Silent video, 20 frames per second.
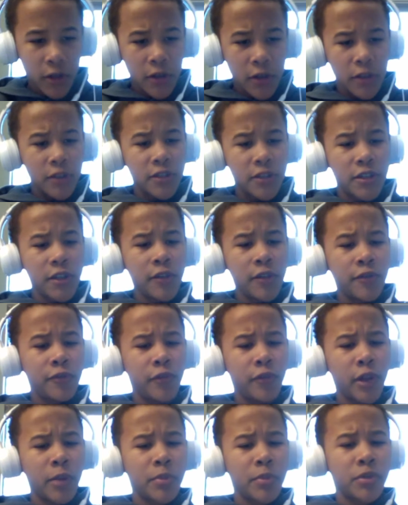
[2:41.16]
Safe
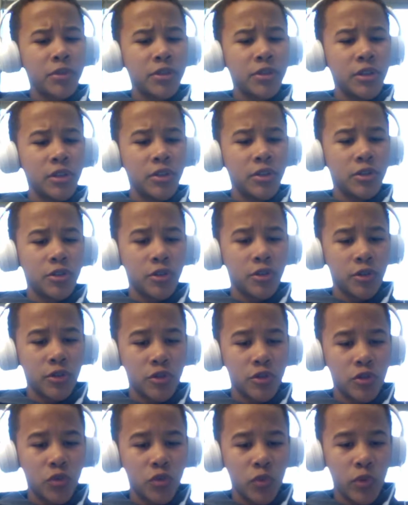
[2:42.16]
lab
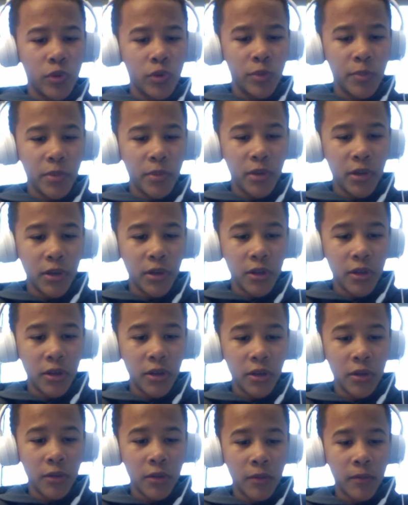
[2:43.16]
procedures would
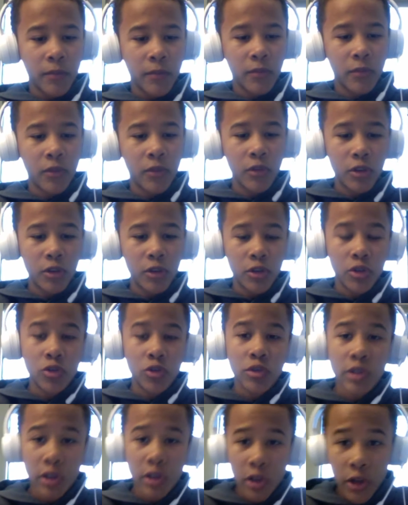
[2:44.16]
be use
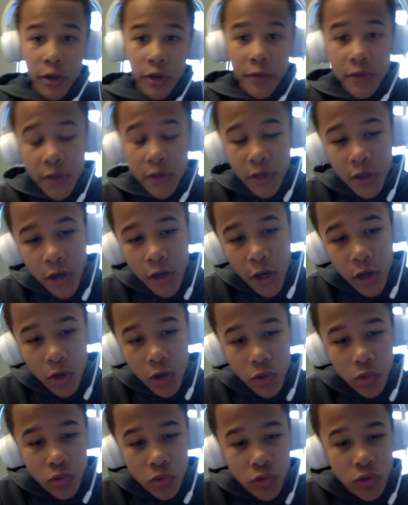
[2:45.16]
gloves and
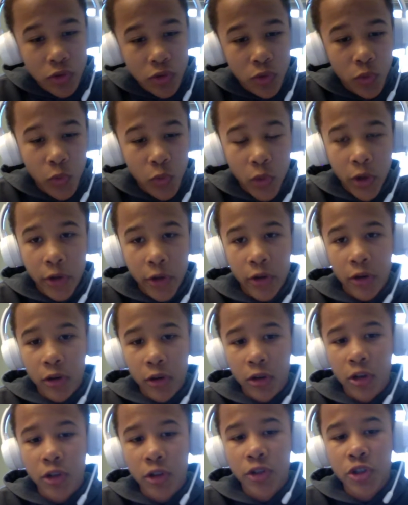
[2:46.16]
goggles while you're
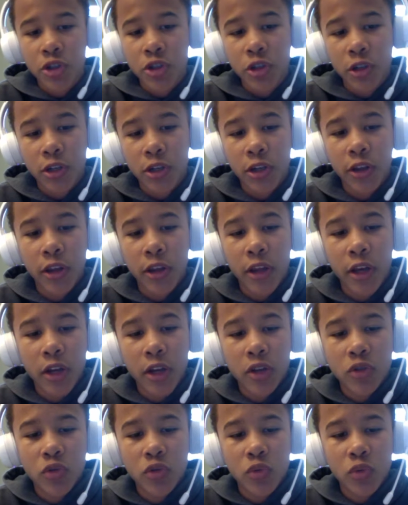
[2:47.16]
constructing the
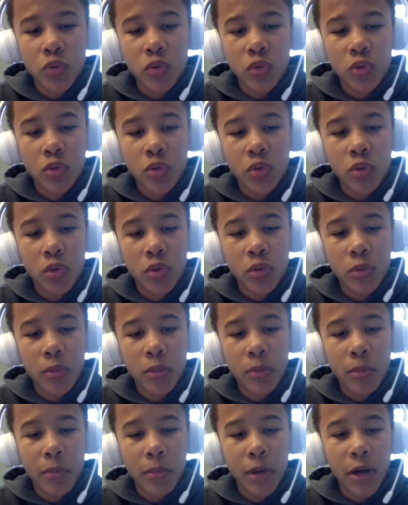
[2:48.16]
actual
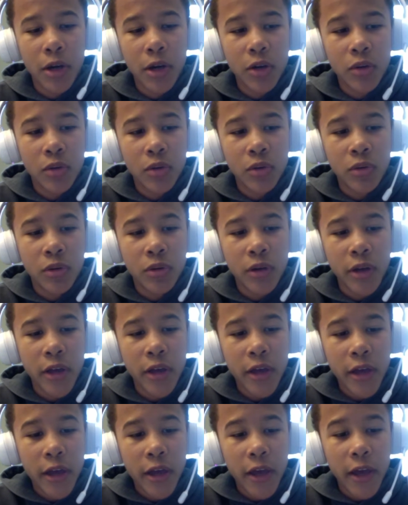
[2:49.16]
model,
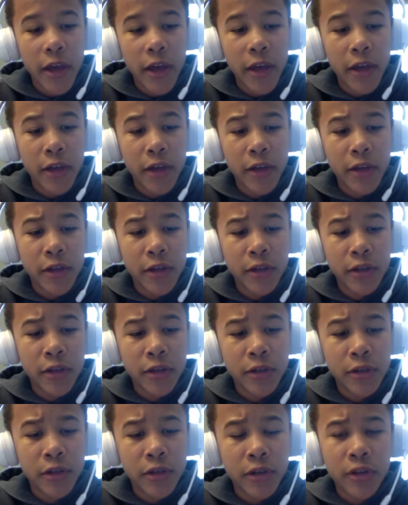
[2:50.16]

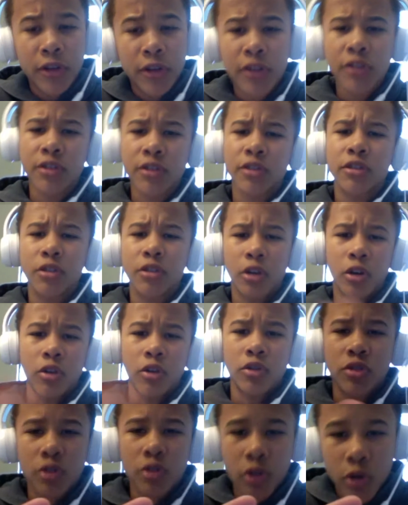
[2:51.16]
and this
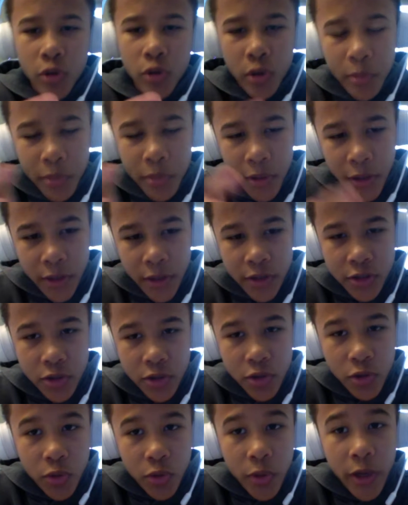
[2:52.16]
also applies
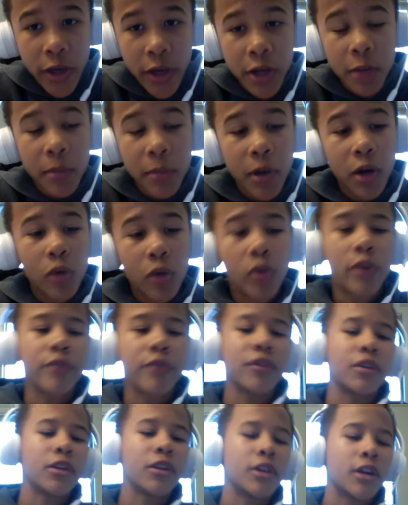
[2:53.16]
to any model of
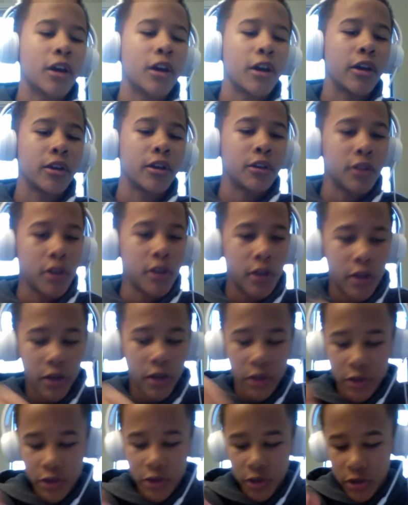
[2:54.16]
any kind,
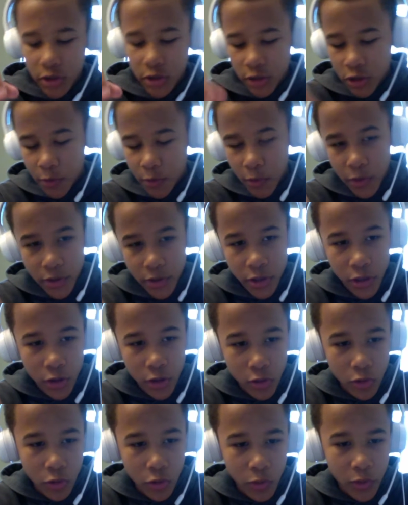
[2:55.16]
not just this
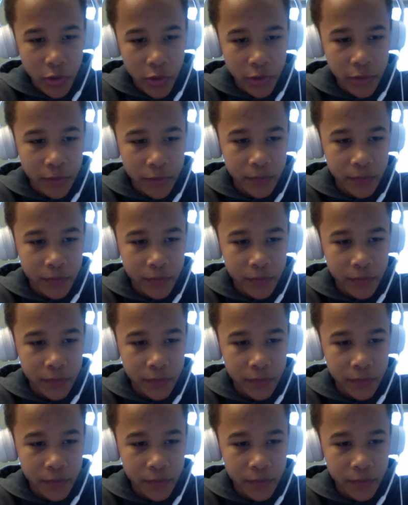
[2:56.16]
particular one.